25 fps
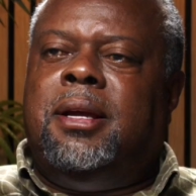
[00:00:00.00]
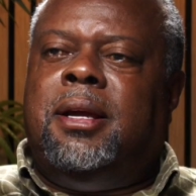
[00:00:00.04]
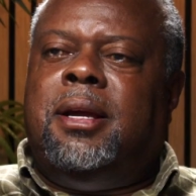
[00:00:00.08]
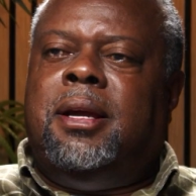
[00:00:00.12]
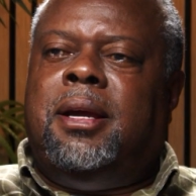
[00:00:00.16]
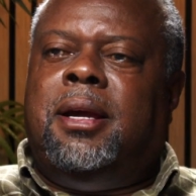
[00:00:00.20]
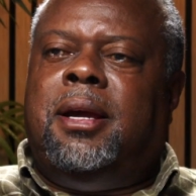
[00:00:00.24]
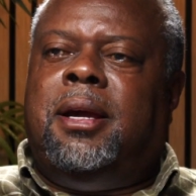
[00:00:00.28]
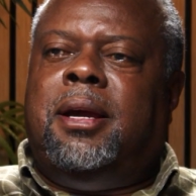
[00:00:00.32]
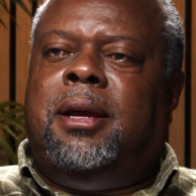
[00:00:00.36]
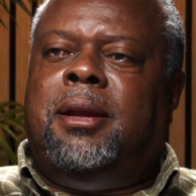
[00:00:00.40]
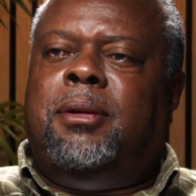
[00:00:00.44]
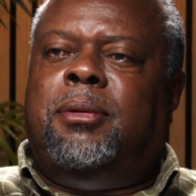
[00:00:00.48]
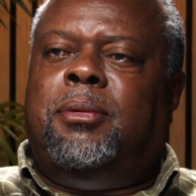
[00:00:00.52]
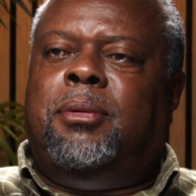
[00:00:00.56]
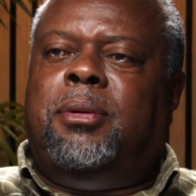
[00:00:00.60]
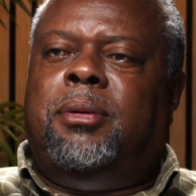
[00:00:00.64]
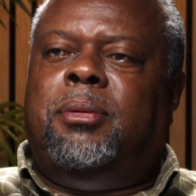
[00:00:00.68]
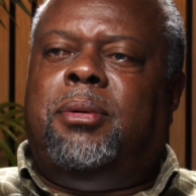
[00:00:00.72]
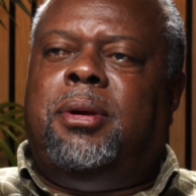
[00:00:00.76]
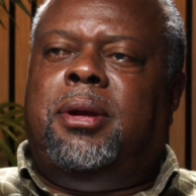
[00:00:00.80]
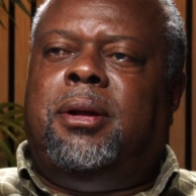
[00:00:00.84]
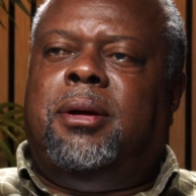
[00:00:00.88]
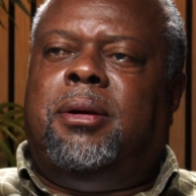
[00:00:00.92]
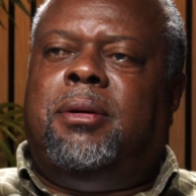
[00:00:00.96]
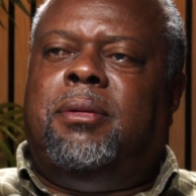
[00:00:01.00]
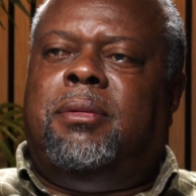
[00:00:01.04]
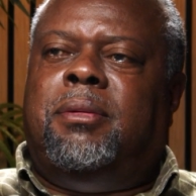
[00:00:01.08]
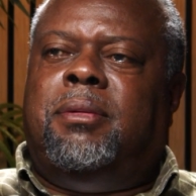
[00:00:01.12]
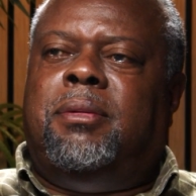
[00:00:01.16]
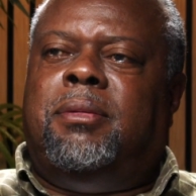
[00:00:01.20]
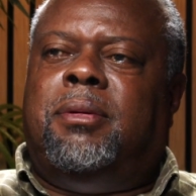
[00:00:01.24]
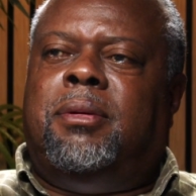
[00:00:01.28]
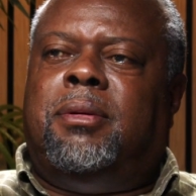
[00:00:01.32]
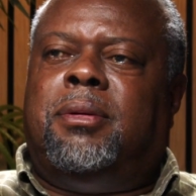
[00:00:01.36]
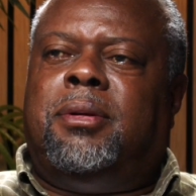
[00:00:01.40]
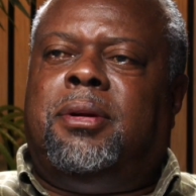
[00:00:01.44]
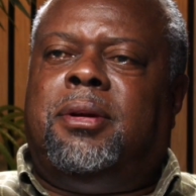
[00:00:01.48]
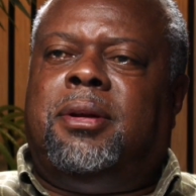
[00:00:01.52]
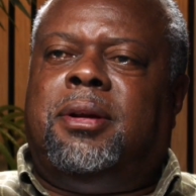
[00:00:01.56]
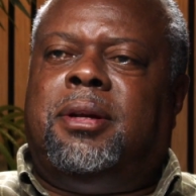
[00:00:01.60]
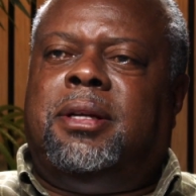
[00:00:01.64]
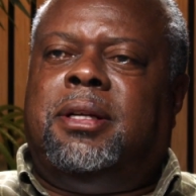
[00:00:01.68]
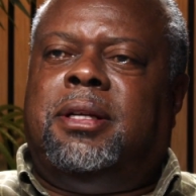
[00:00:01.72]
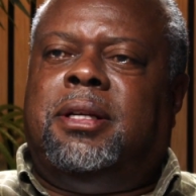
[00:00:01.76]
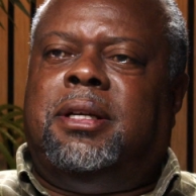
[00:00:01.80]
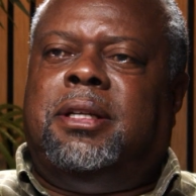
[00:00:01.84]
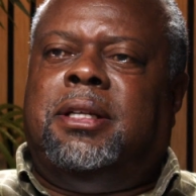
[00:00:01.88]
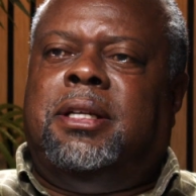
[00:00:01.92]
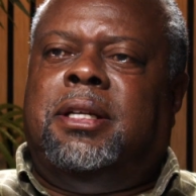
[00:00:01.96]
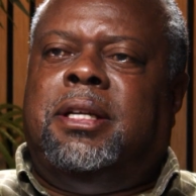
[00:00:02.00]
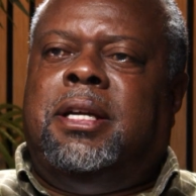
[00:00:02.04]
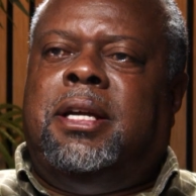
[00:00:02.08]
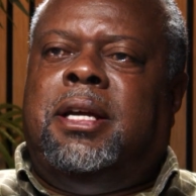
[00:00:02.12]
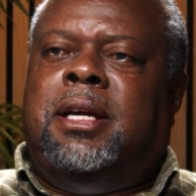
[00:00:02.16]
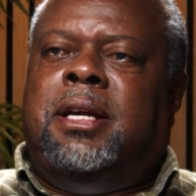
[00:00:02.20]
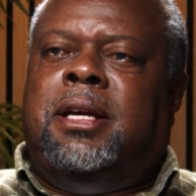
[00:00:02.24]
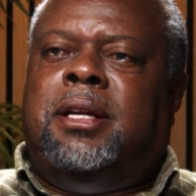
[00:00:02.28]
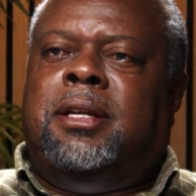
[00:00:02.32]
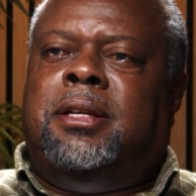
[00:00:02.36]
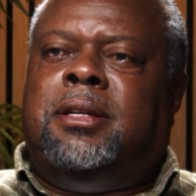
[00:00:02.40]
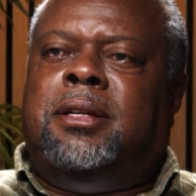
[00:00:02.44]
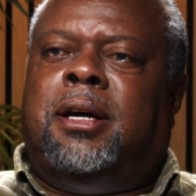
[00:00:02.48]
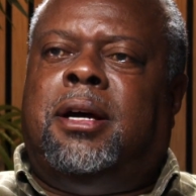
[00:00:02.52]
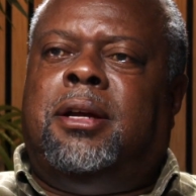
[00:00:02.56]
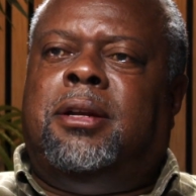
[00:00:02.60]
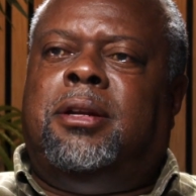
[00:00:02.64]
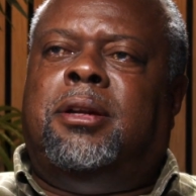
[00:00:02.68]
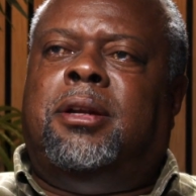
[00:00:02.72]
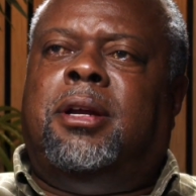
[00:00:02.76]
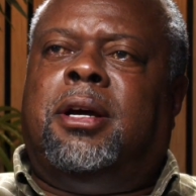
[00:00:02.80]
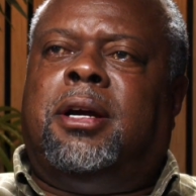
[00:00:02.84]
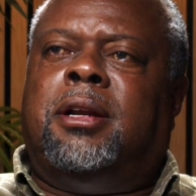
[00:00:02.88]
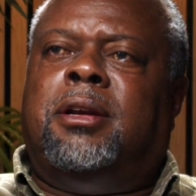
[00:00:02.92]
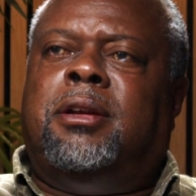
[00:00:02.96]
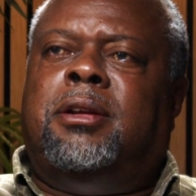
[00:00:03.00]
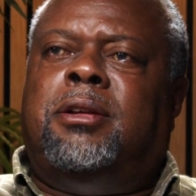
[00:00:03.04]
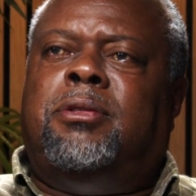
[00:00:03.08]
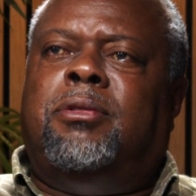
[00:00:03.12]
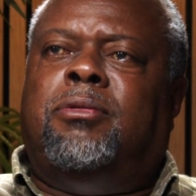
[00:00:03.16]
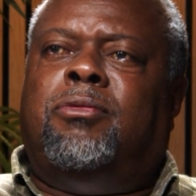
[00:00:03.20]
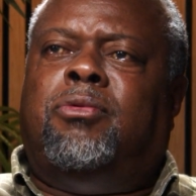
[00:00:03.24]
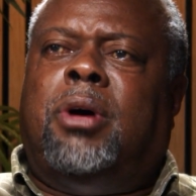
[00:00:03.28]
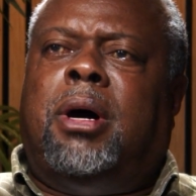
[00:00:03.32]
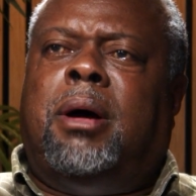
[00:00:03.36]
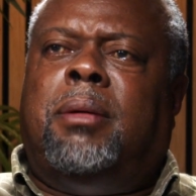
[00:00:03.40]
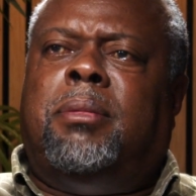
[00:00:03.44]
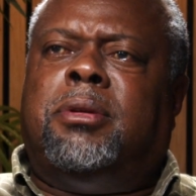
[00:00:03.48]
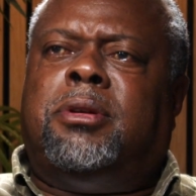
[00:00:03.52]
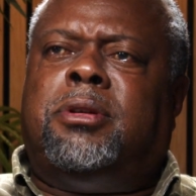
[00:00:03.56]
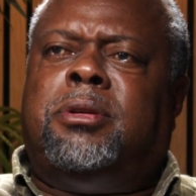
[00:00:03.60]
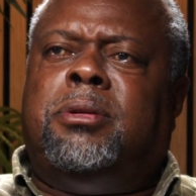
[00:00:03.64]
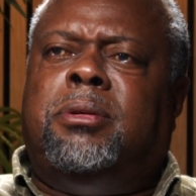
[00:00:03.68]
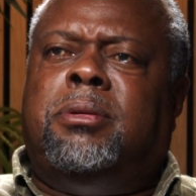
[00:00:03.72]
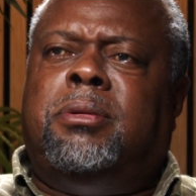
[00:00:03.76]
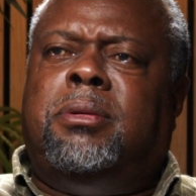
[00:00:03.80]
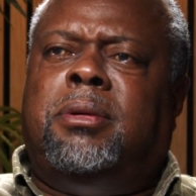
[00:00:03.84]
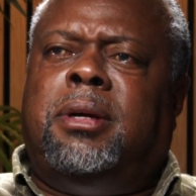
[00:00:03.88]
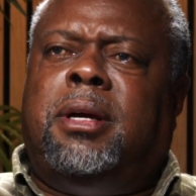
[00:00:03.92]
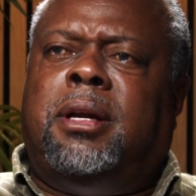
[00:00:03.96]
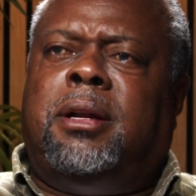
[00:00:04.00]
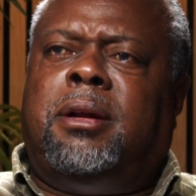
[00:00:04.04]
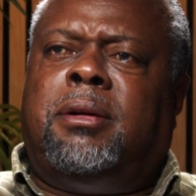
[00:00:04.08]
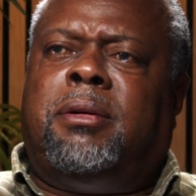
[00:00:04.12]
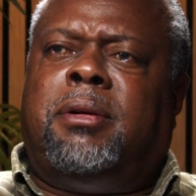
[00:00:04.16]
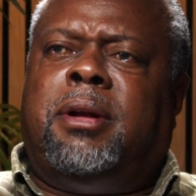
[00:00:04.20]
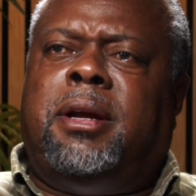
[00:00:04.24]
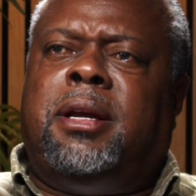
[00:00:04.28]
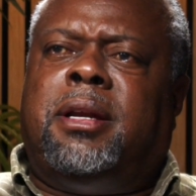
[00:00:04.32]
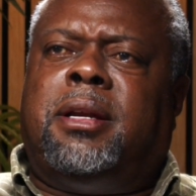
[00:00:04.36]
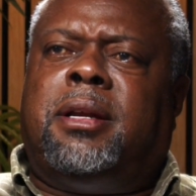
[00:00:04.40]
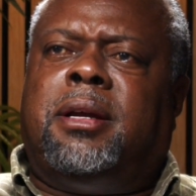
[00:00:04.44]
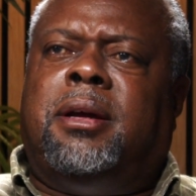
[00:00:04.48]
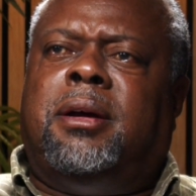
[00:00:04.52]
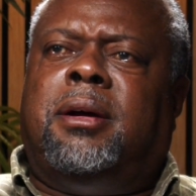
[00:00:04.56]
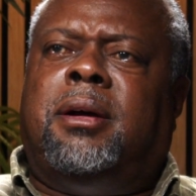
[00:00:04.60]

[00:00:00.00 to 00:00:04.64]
And we don't want to, not looking forward to integrate,